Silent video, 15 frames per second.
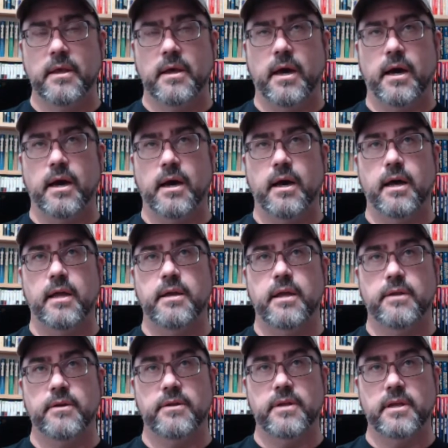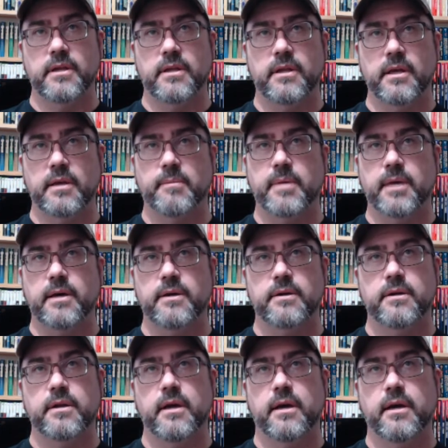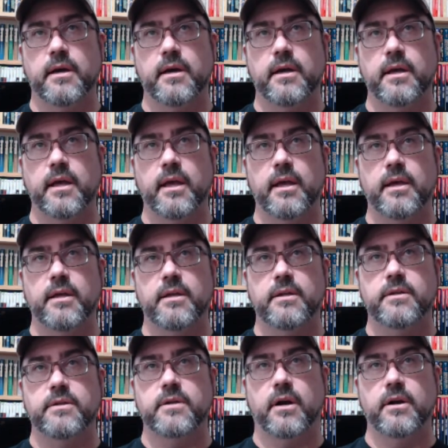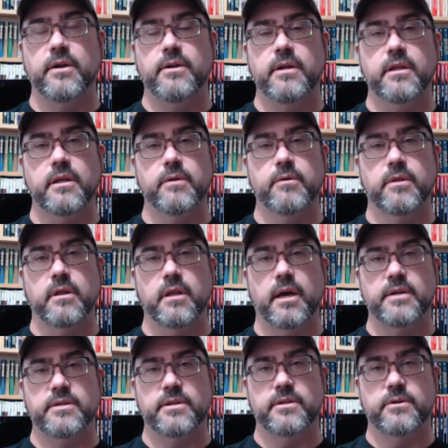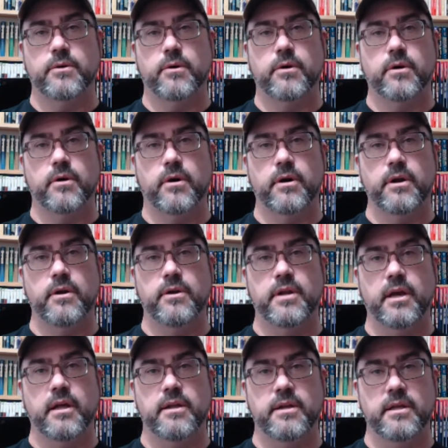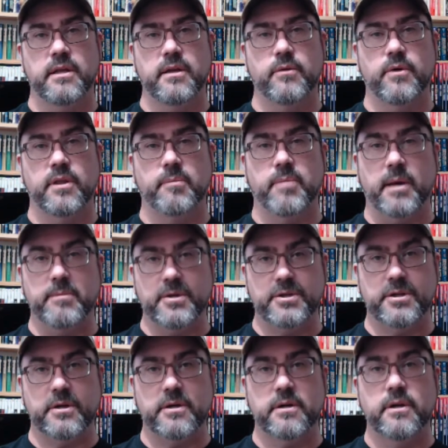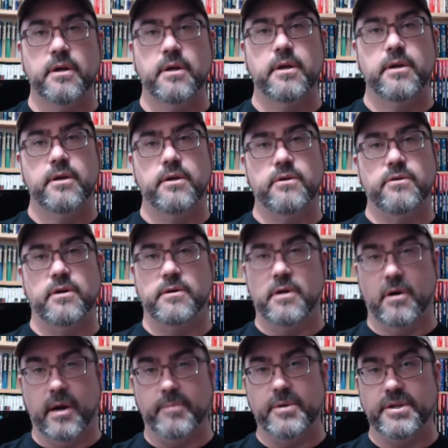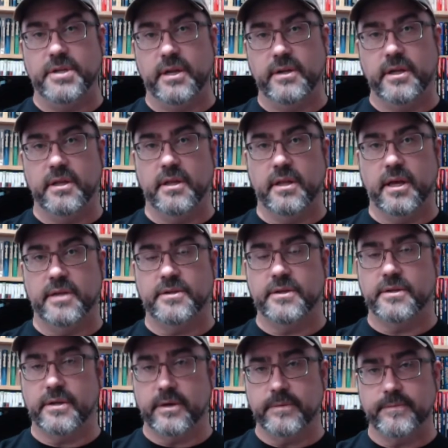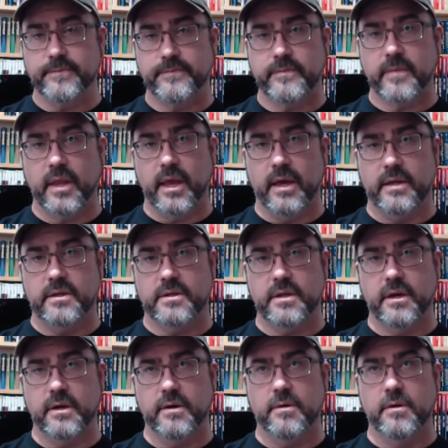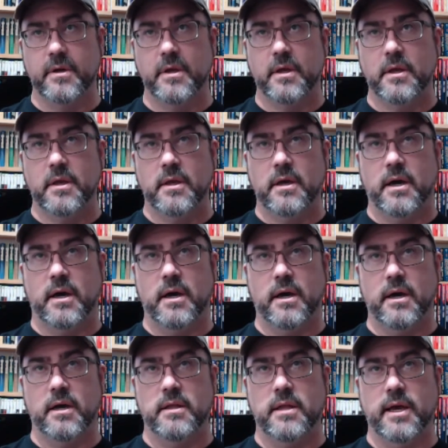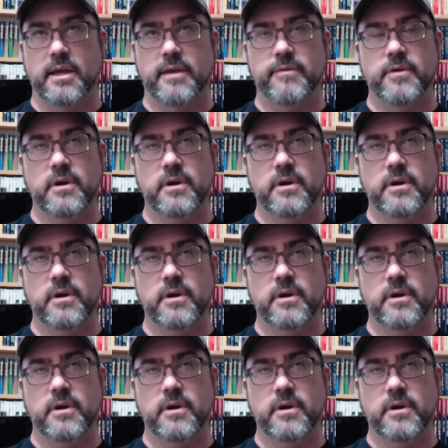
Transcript: Another thing to think about is, are you dealing with the licensor, or are you dealing with a publisher who's representing the licensor? And so, like if you're